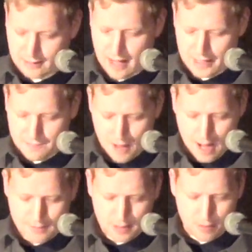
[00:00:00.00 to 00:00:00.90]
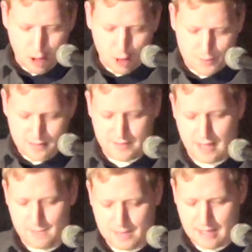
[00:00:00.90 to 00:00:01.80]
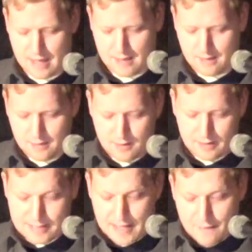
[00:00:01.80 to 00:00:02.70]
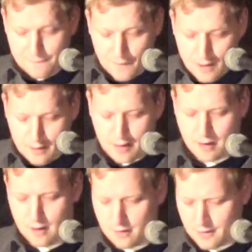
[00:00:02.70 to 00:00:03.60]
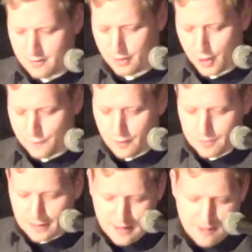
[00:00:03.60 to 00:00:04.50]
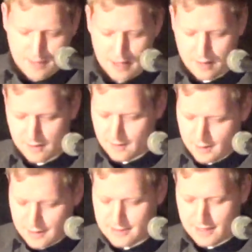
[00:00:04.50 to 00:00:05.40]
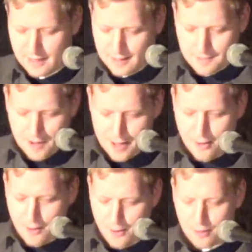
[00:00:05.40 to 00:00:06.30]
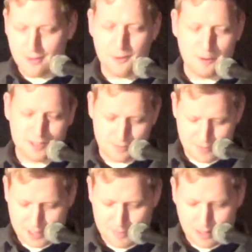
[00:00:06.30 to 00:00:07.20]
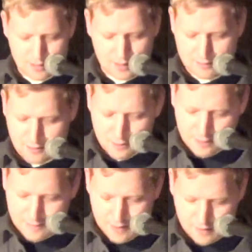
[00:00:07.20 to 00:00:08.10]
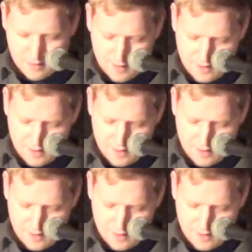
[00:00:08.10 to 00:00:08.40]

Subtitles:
lines popped up, all with the same intent. "Let's have fun, heart," "Looking for a playmate," "Stick it in my hole," hole is misspelled like the whole thing.